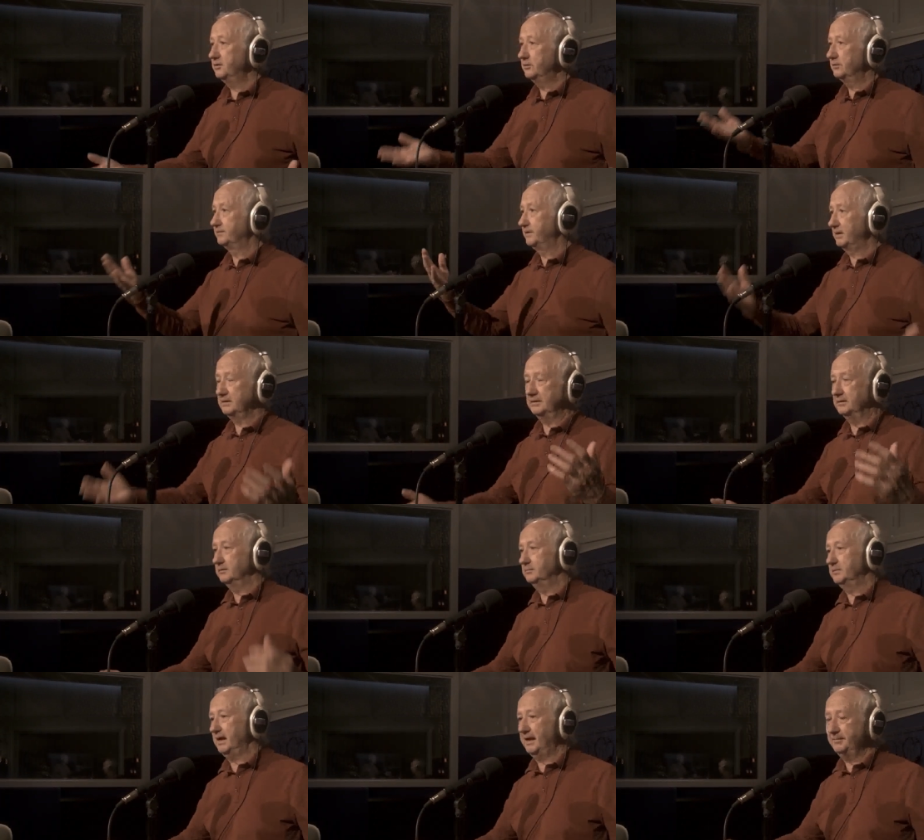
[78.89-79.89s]
your
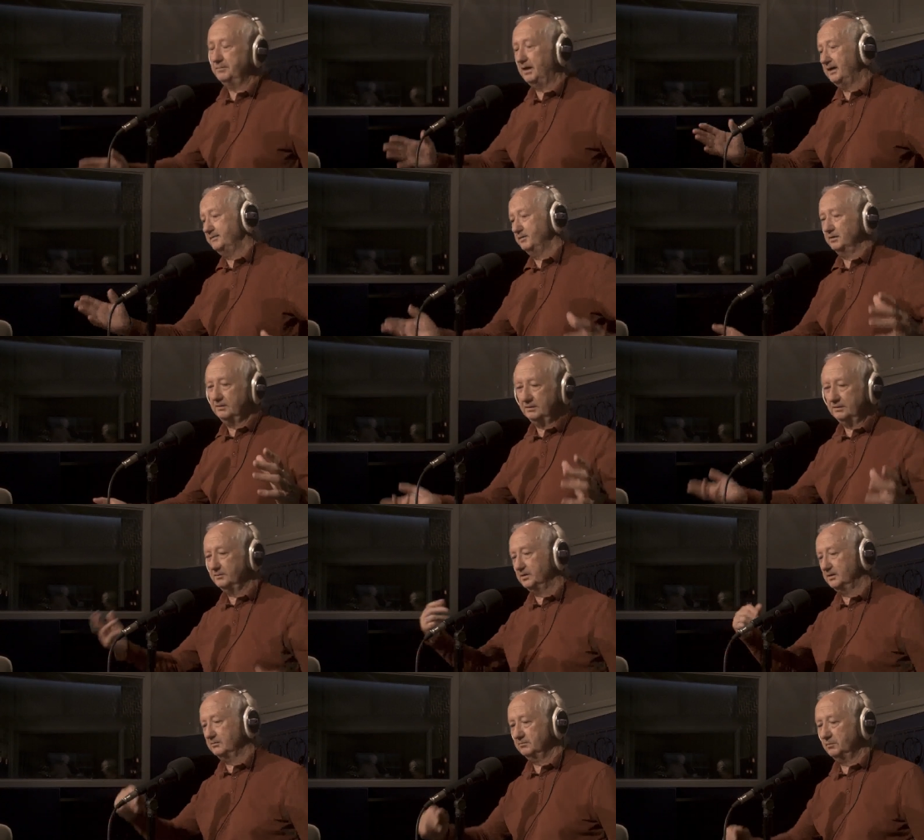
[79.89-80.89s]
volume and my
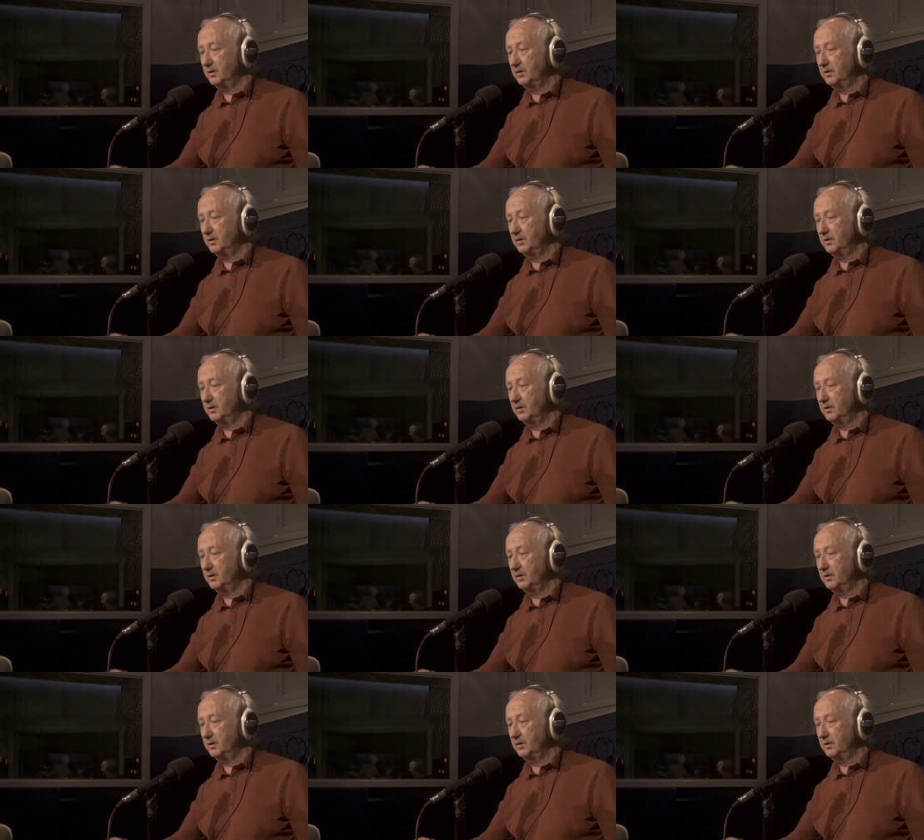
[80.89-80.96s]
volume are